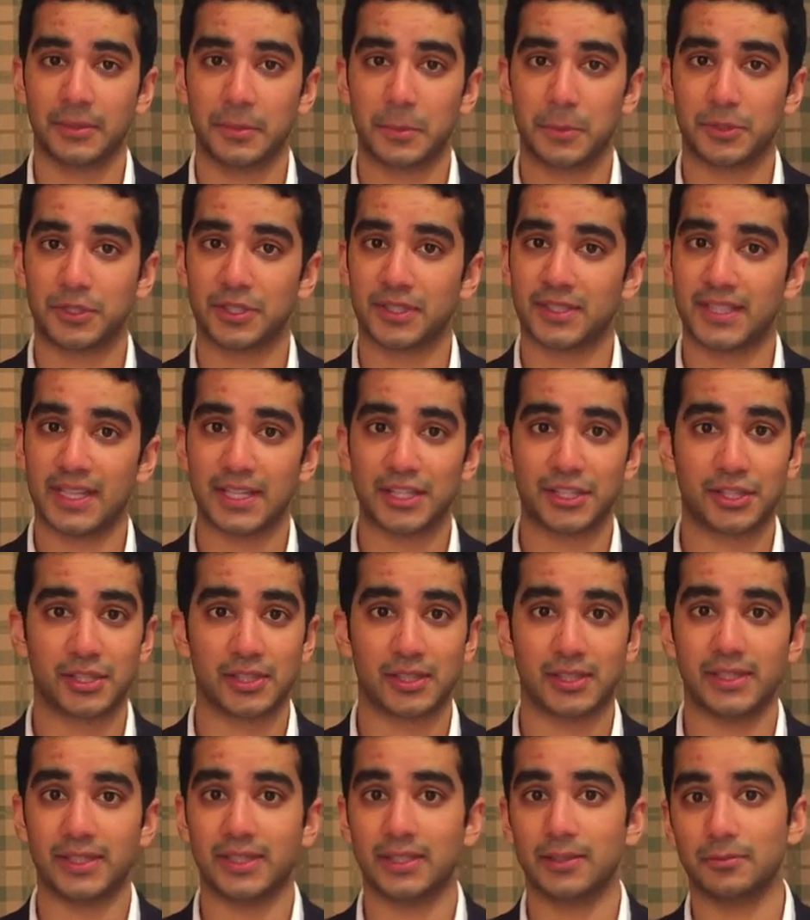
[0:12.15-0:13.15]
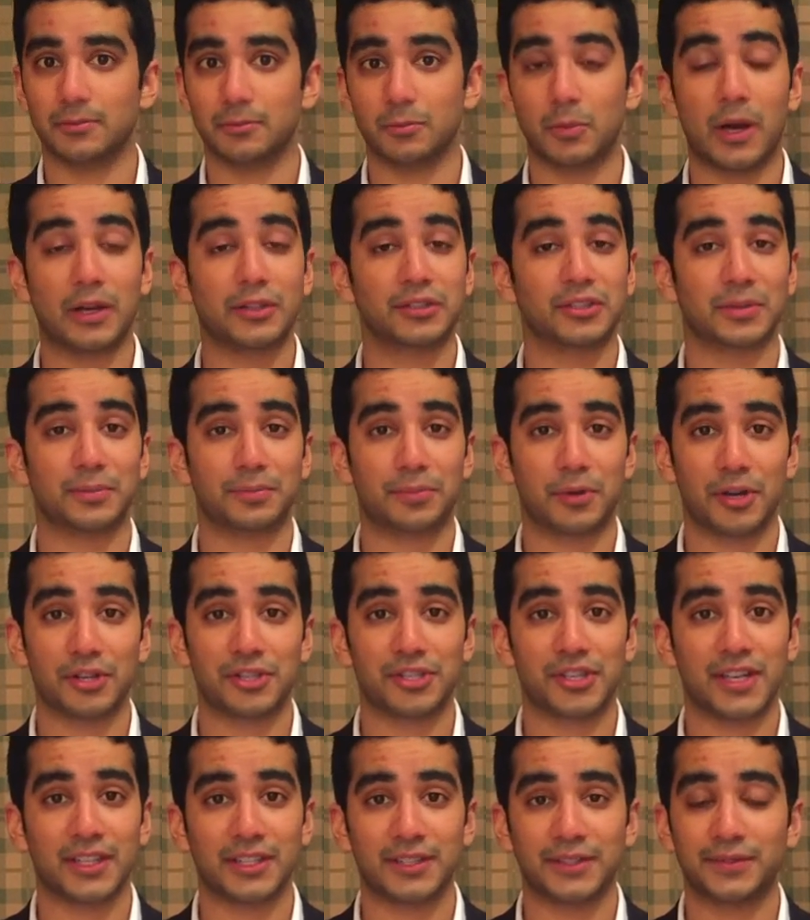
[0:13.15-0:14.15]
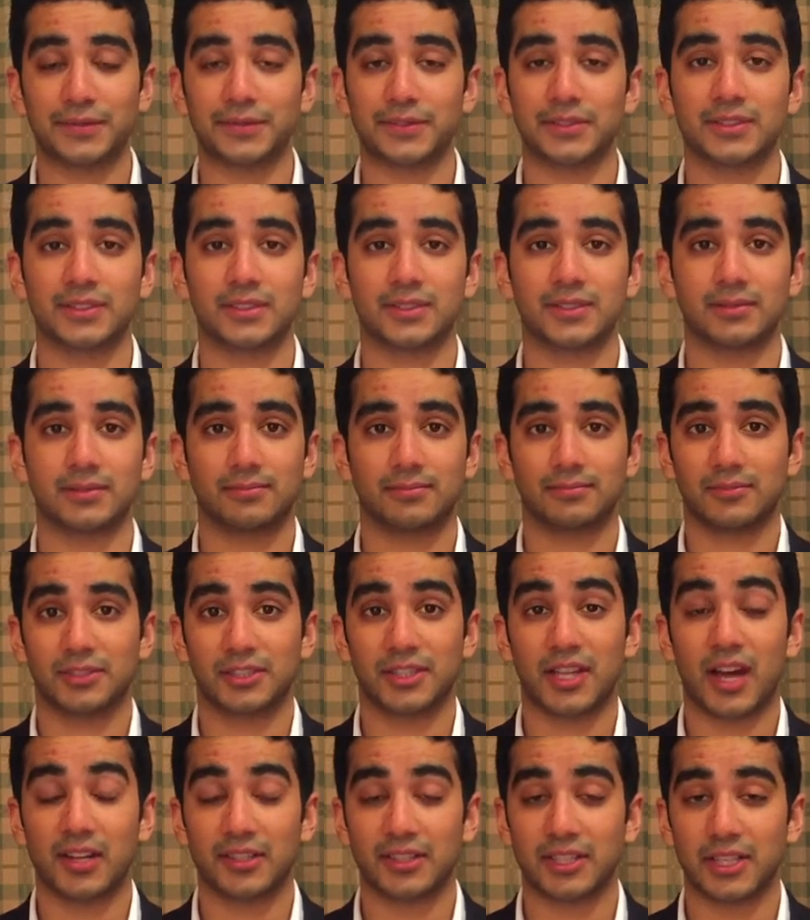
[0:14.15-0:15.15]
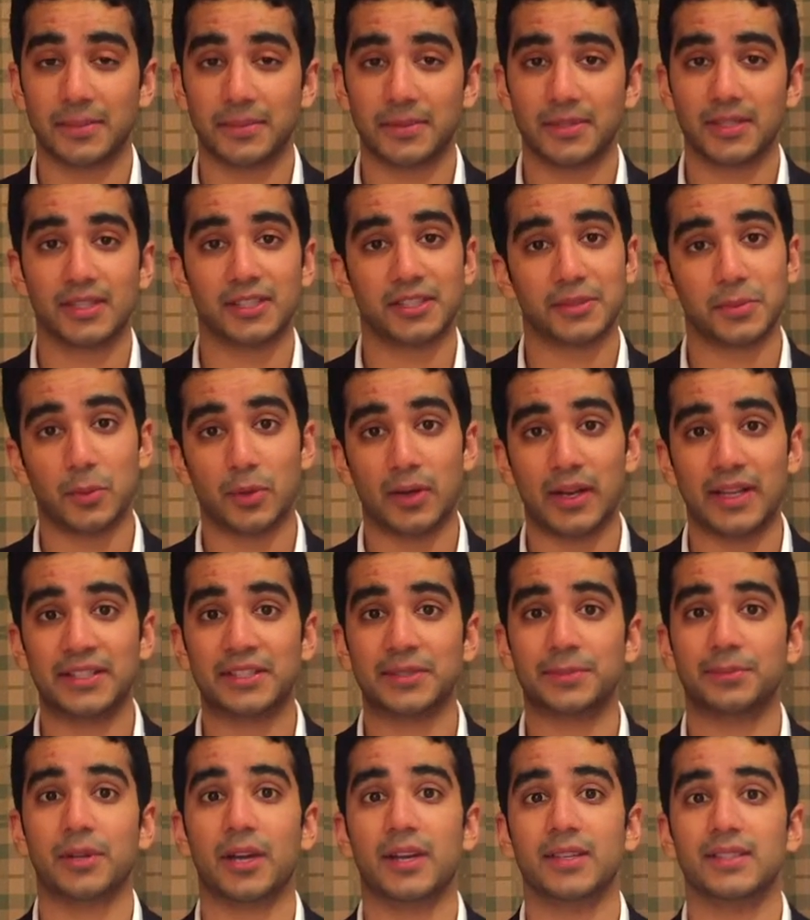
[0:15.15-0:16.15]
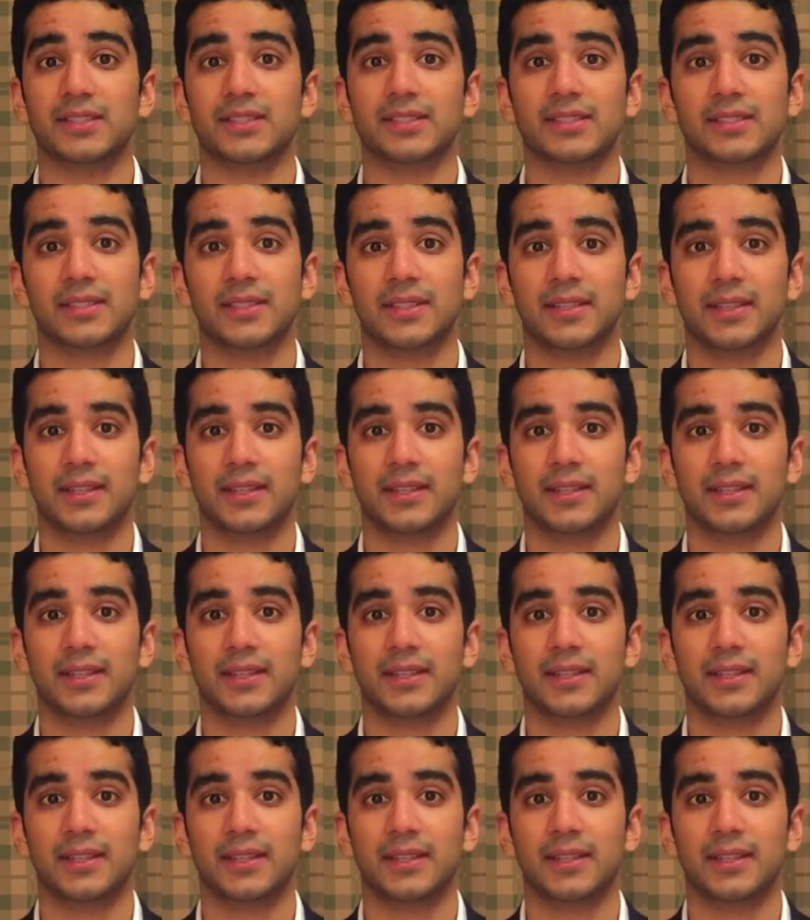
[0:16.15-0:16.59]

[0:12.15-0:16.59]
which essentially works on projects for startups and small enterprises.